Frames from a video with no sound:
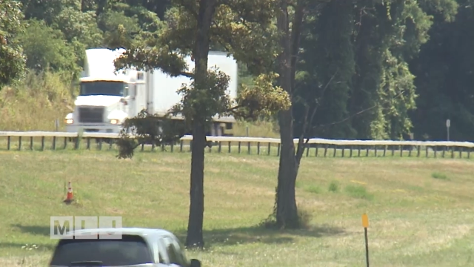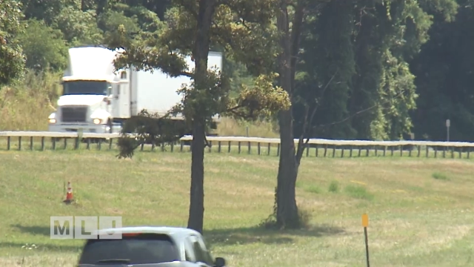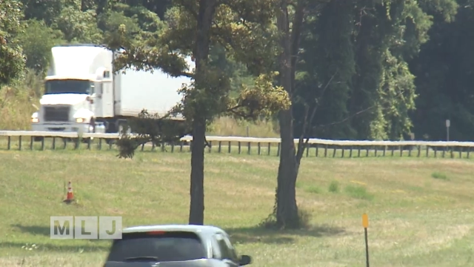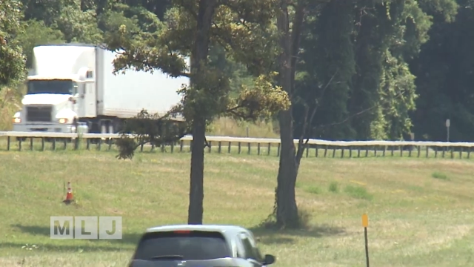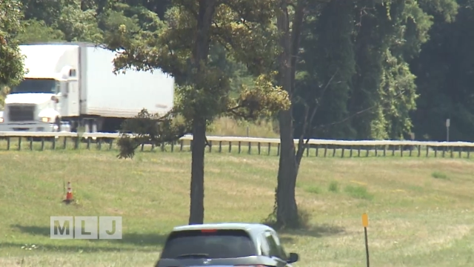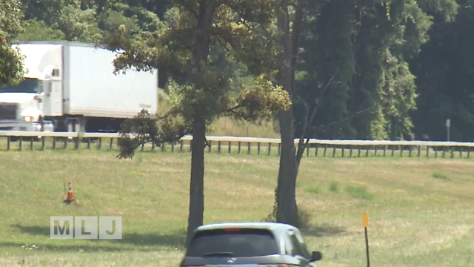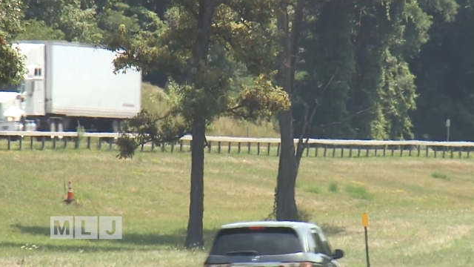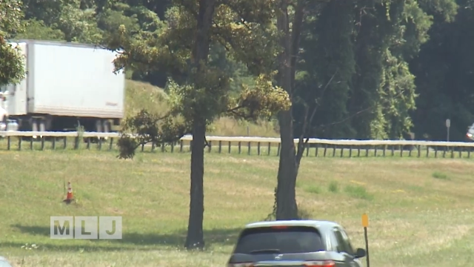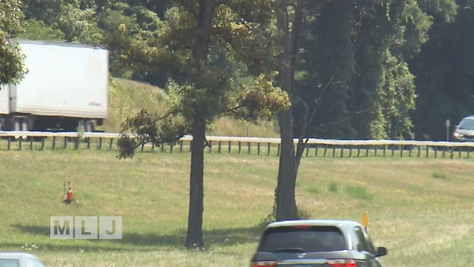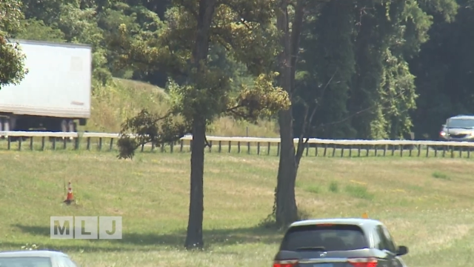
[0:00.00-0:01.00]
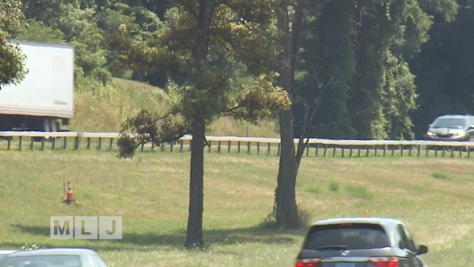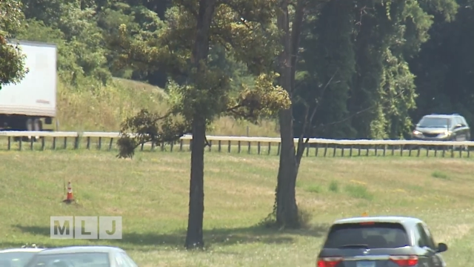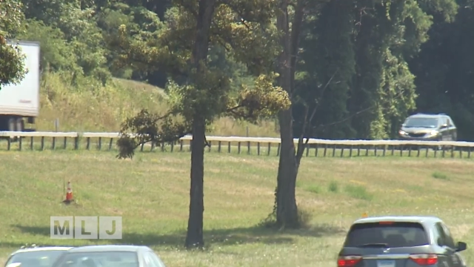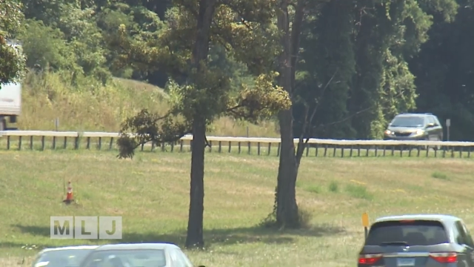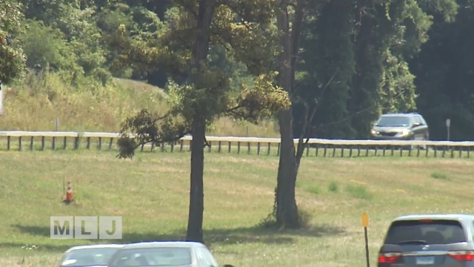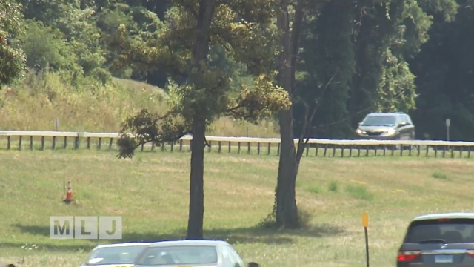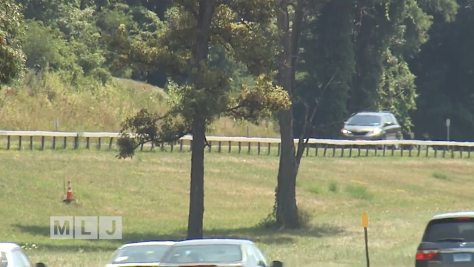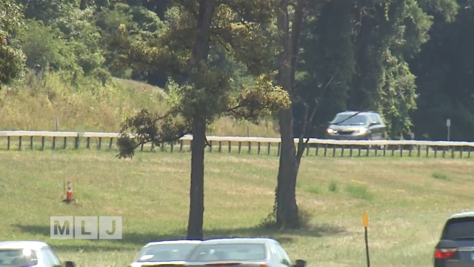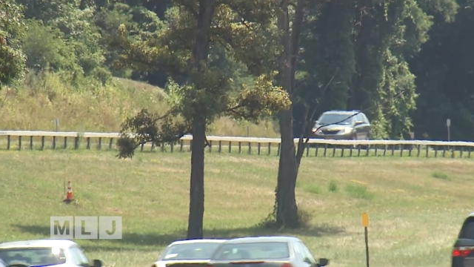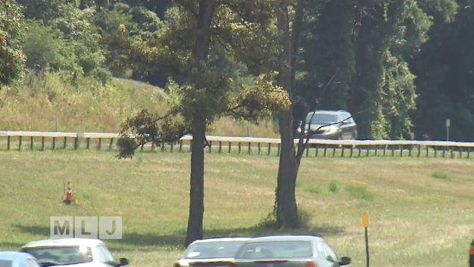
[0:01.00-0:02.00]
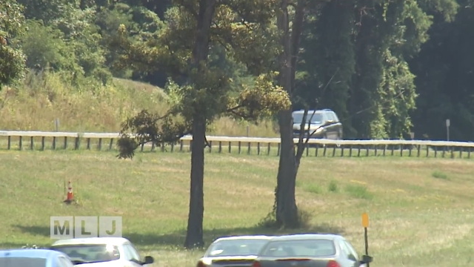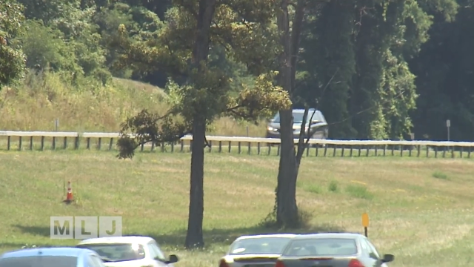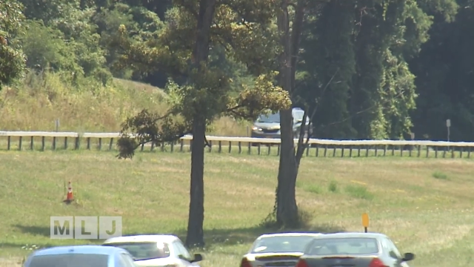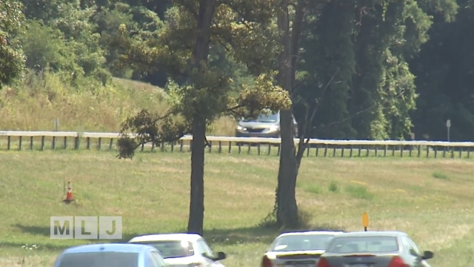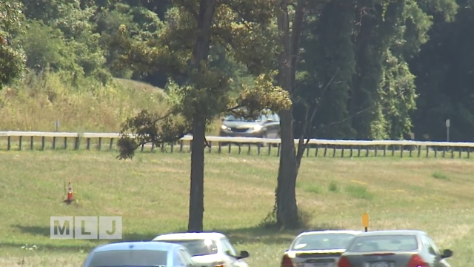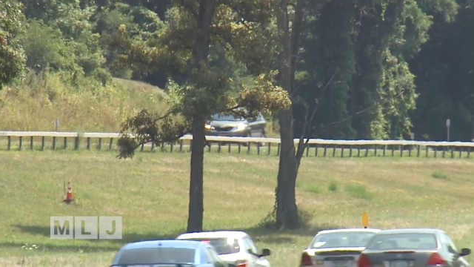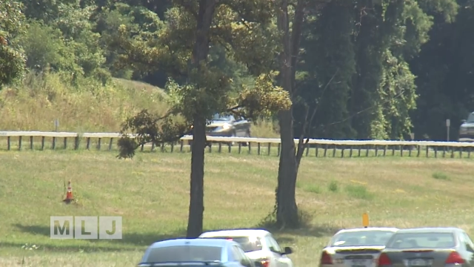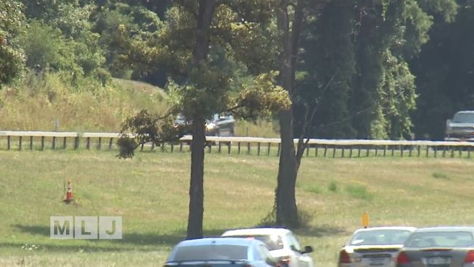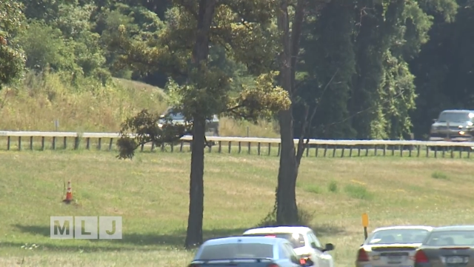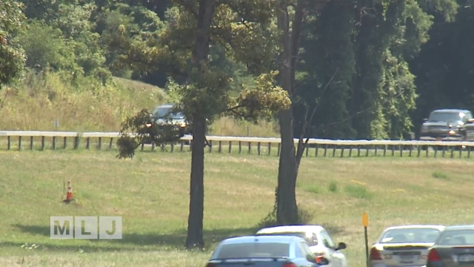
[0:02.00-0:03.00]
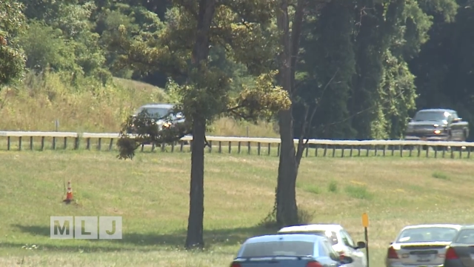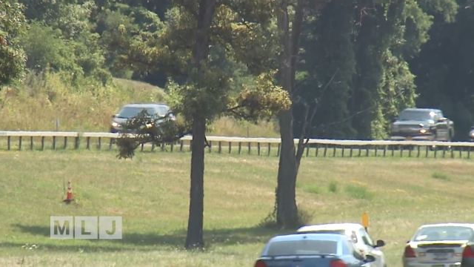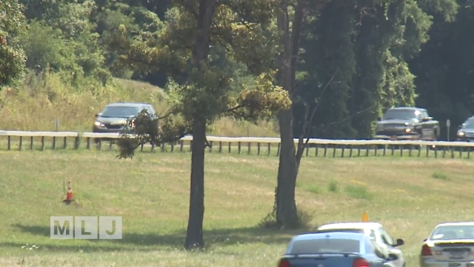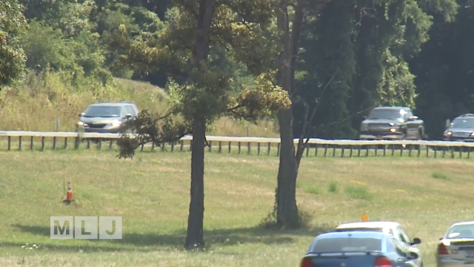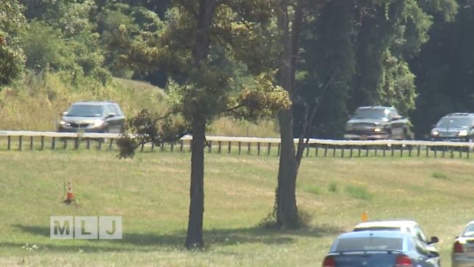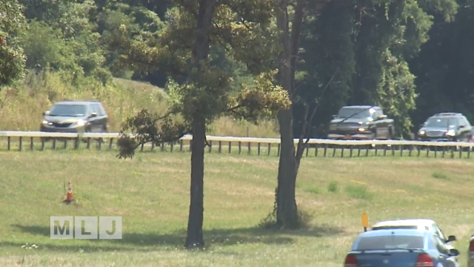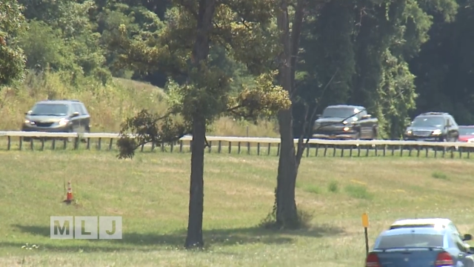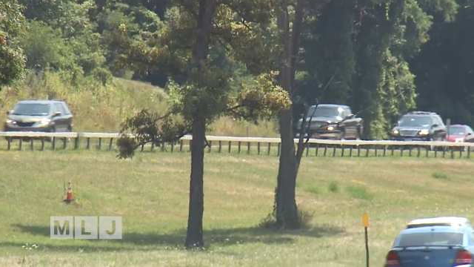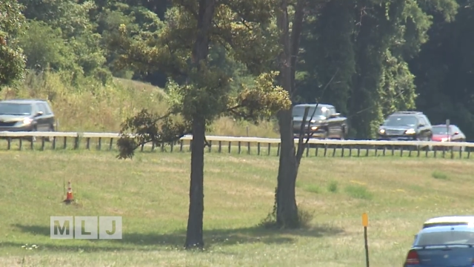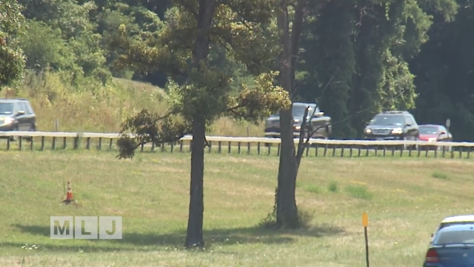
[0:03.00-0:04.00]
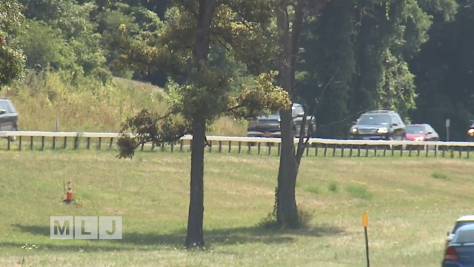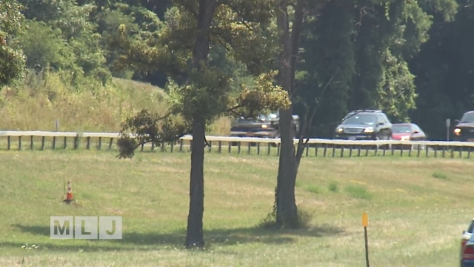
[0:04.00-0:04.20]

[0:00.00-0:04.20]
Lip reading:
No face is visible, so there are no lips to read.